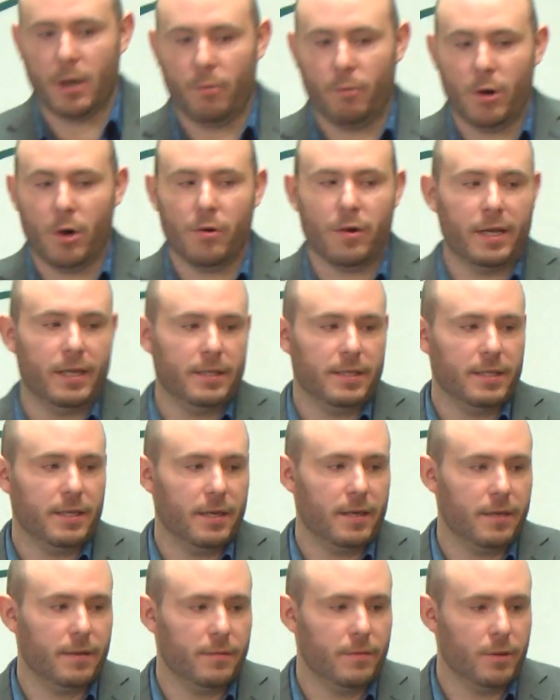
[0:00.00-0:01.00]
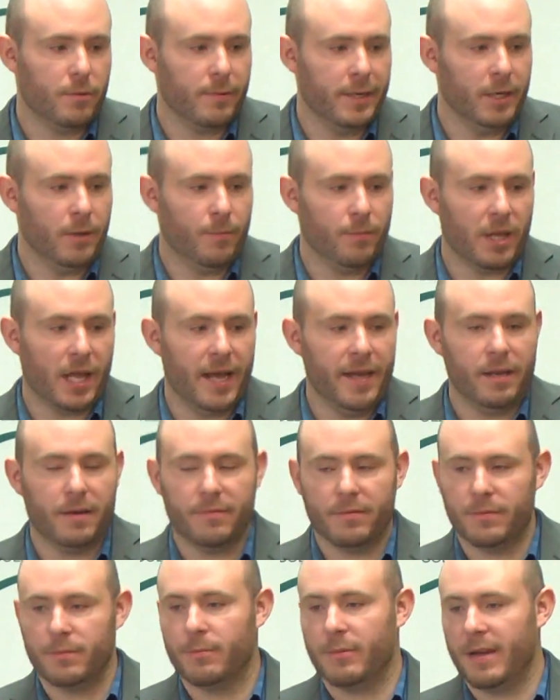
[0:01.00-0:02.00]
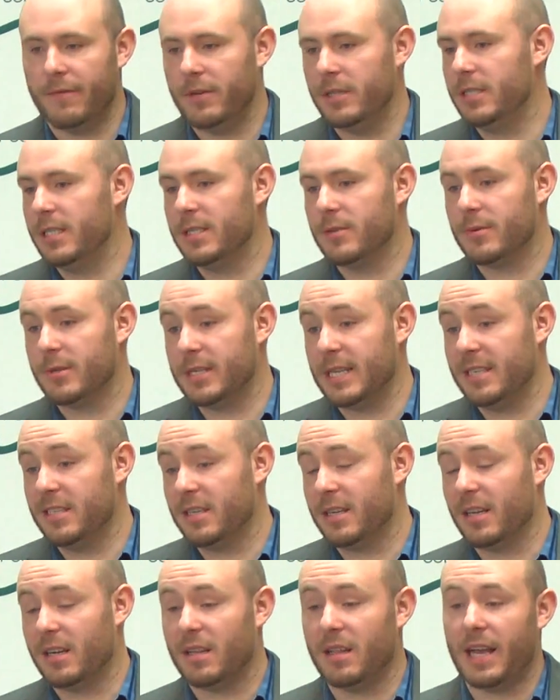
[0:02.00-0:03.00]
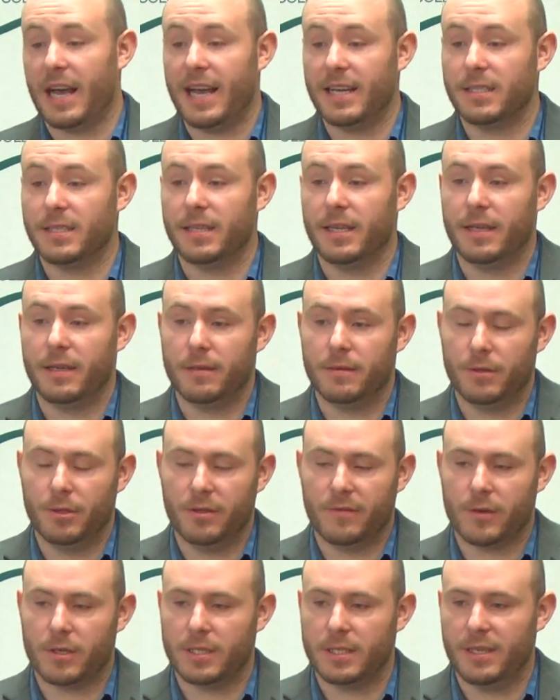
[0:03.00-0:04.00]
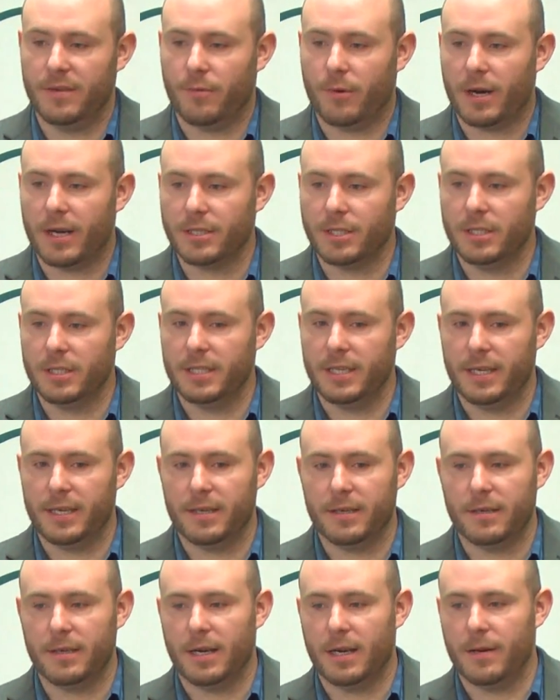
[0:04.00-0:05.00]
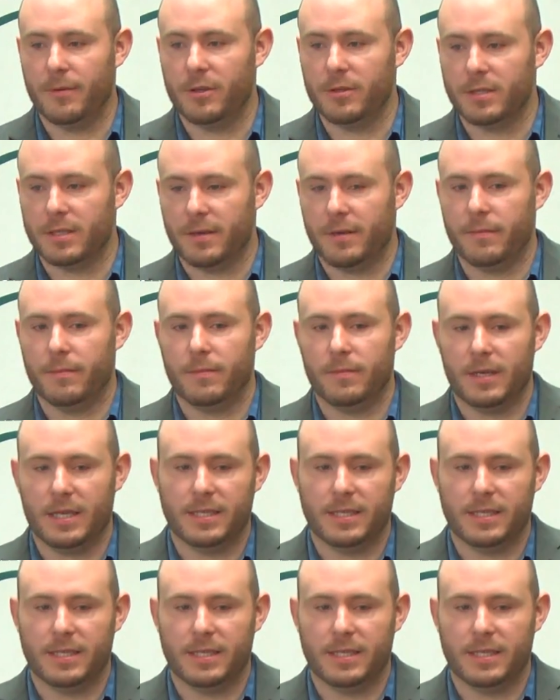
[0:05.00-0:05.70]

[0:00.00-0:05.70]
awoken to the real plight of refugees, when I took a class at University of Washington, um, it was a,